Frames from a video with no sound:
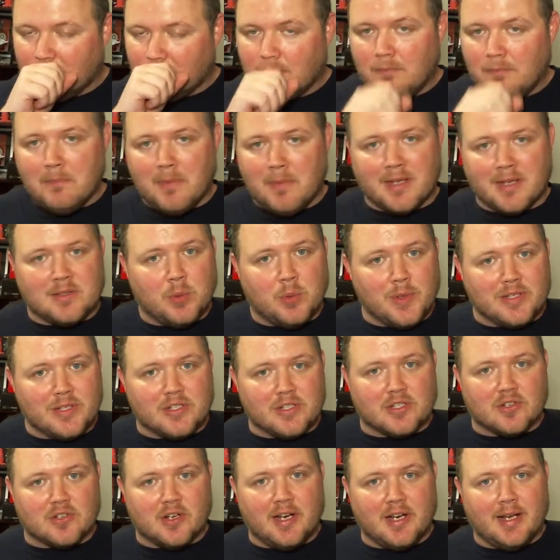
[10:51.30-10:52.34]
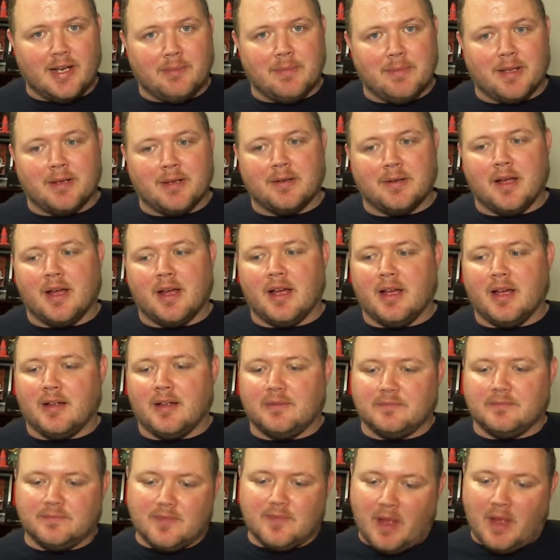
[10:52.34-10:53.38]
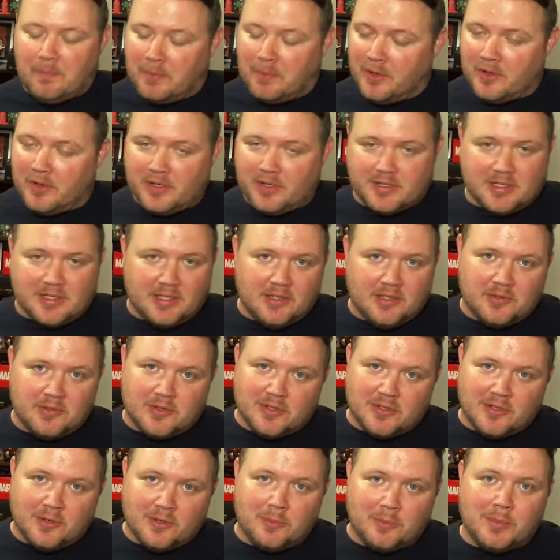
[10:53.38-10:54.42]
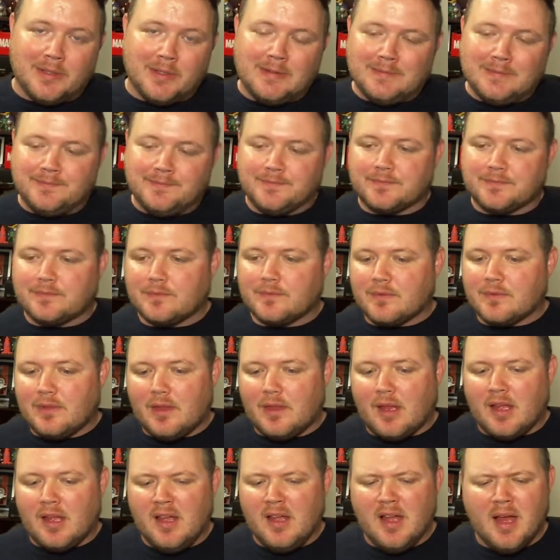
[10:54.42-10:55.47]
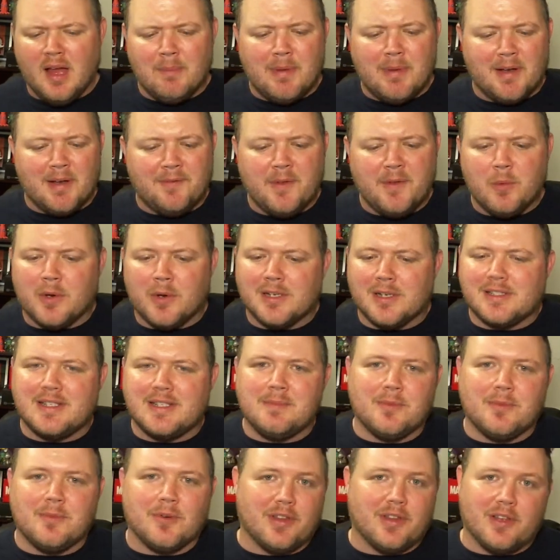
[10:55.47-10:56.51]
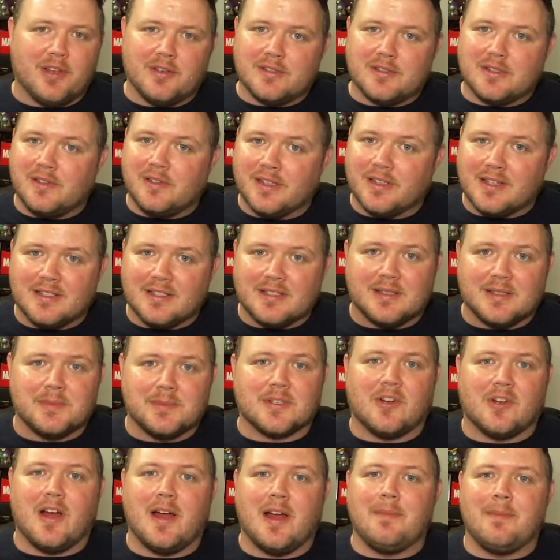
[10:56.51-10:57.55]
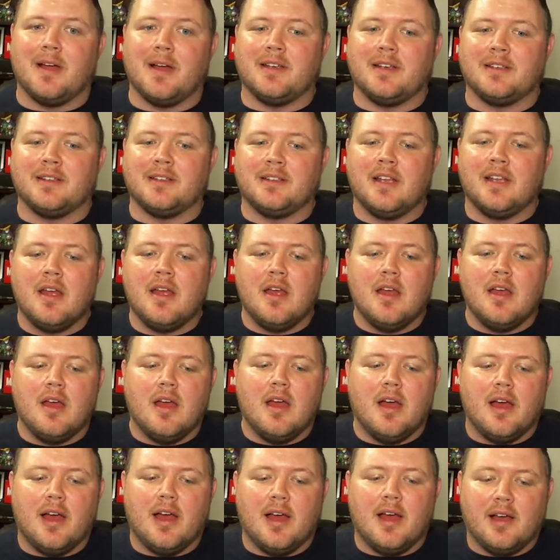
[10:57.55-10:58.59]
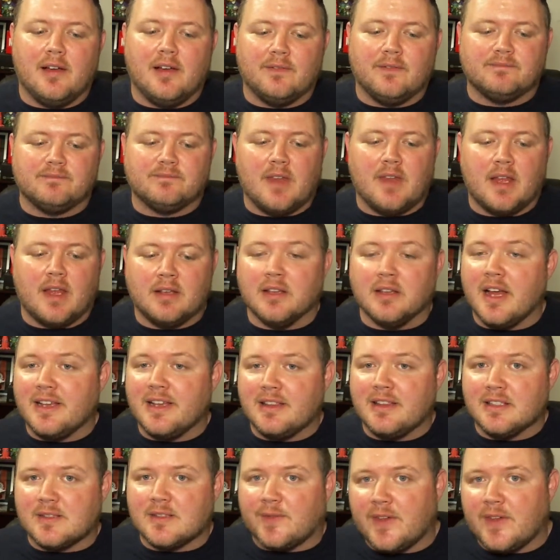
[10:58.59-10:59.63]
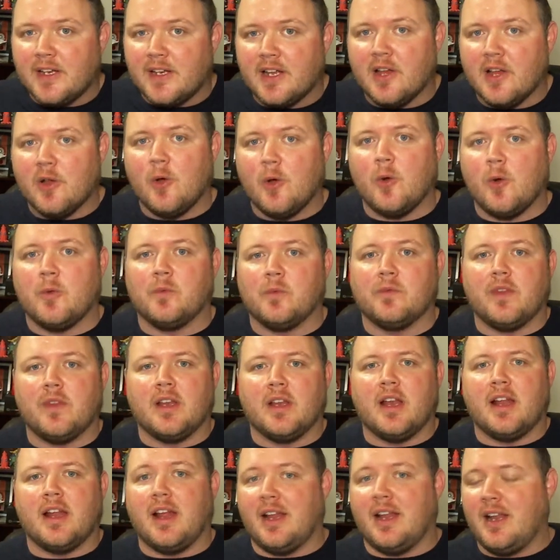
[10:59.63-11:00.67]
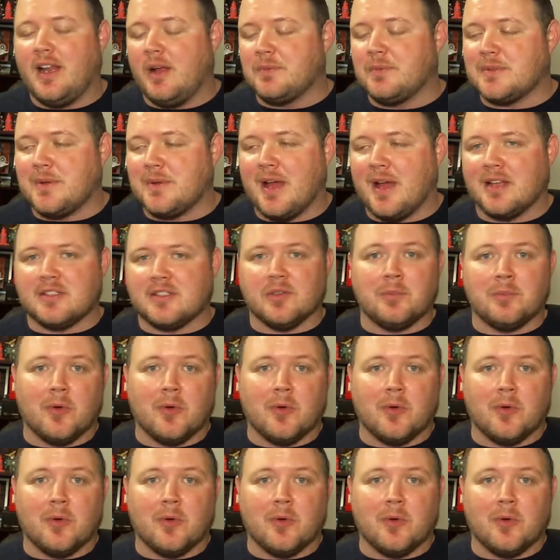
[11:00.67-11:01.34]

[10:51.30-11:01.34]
Twitch stream and upload it to YouTube. But if you want to see more of those, click the subscribe button and like this video. It helps me out so more